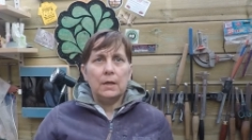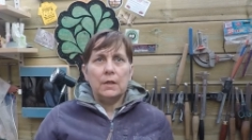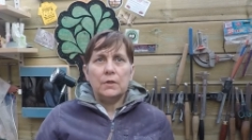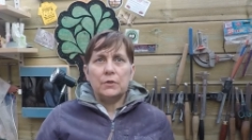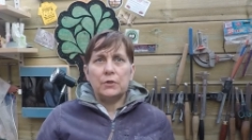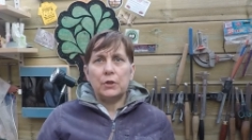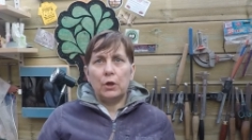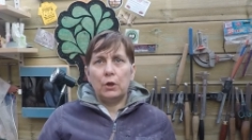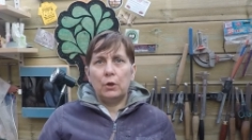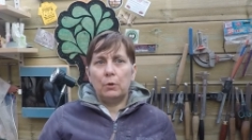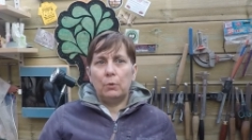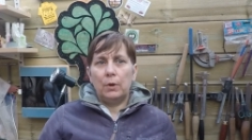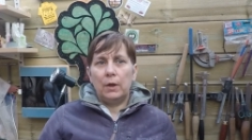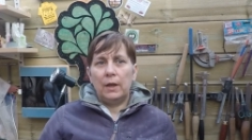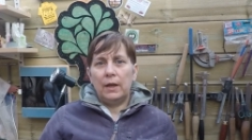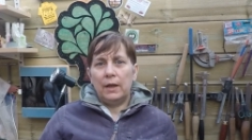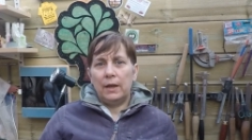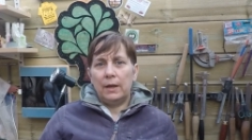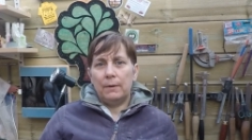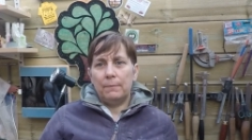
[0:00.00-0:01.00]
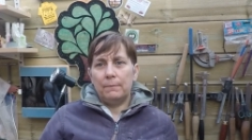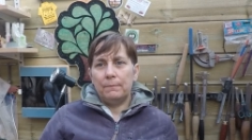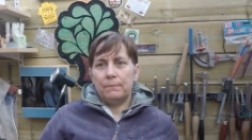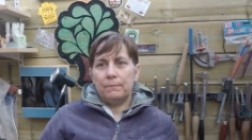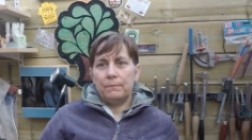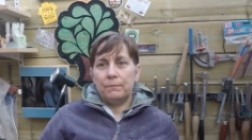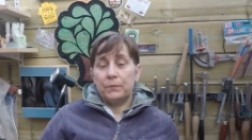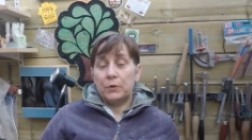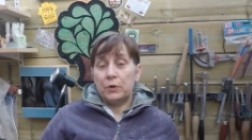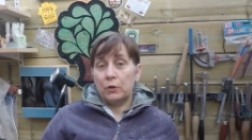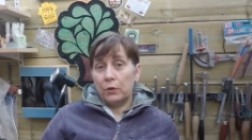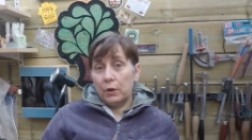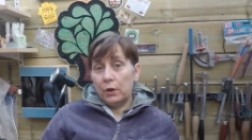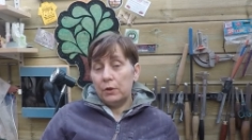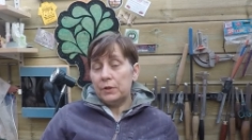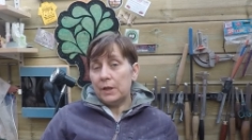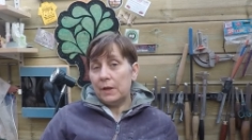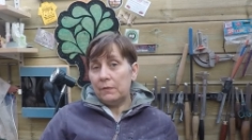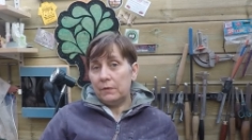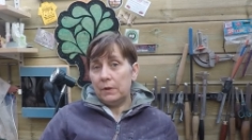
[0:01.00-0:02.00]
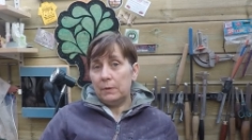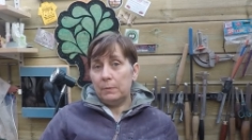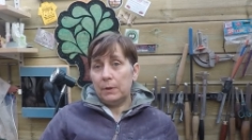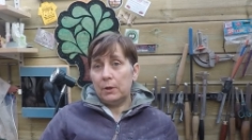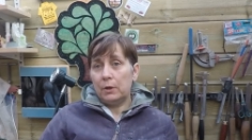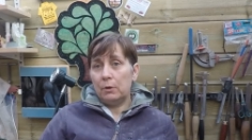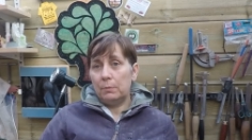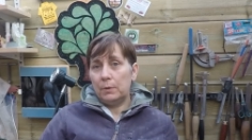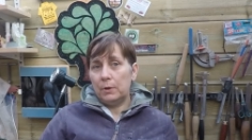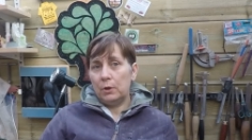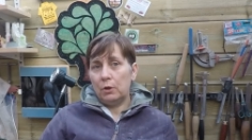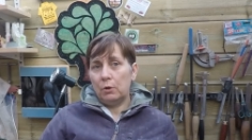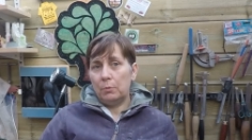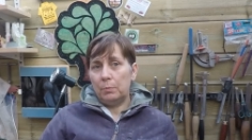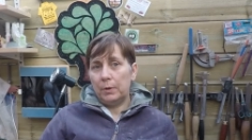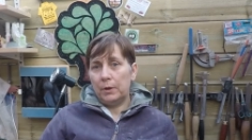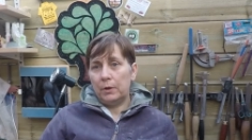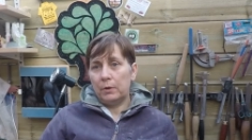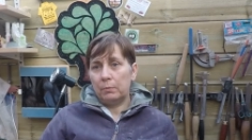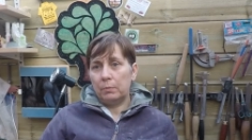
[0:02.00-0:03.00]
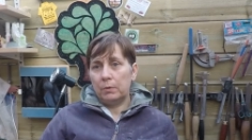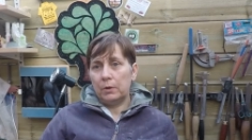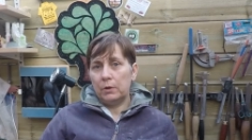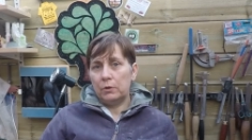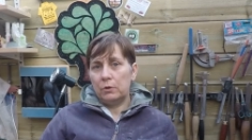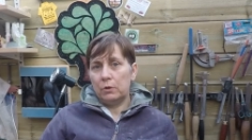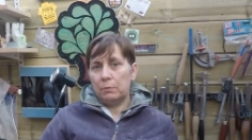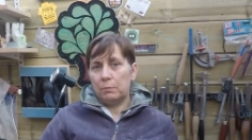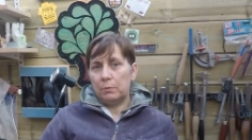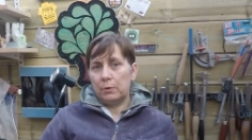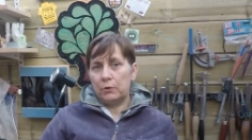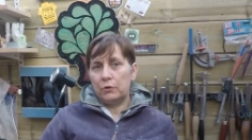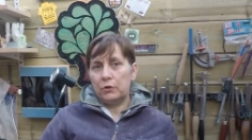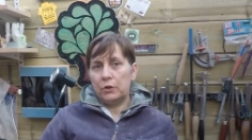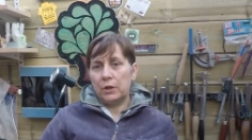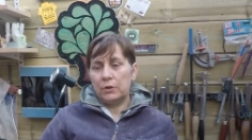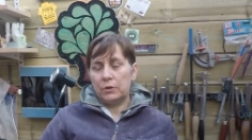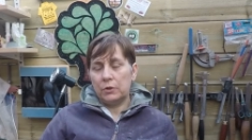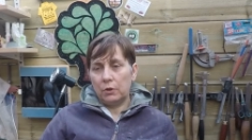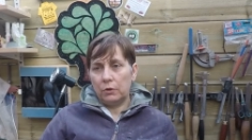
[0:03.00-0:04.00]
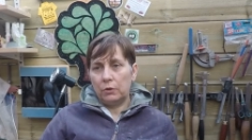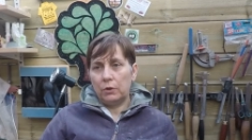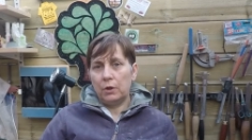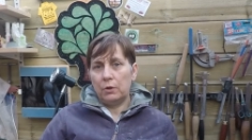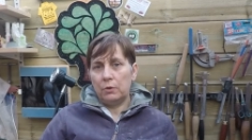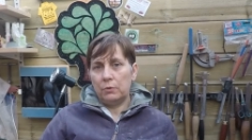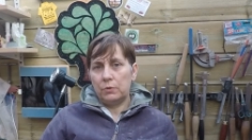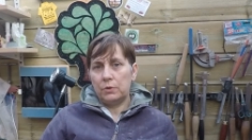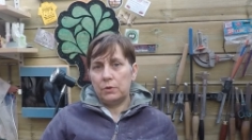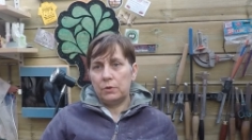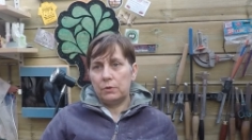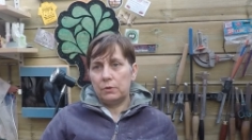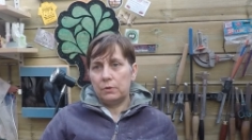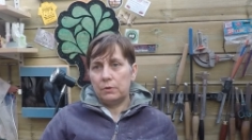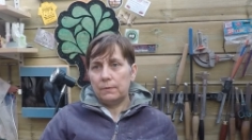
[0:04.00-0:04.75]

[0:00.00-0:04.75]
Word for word: So so they'll definitely be coming up, and I'm going to do a project on those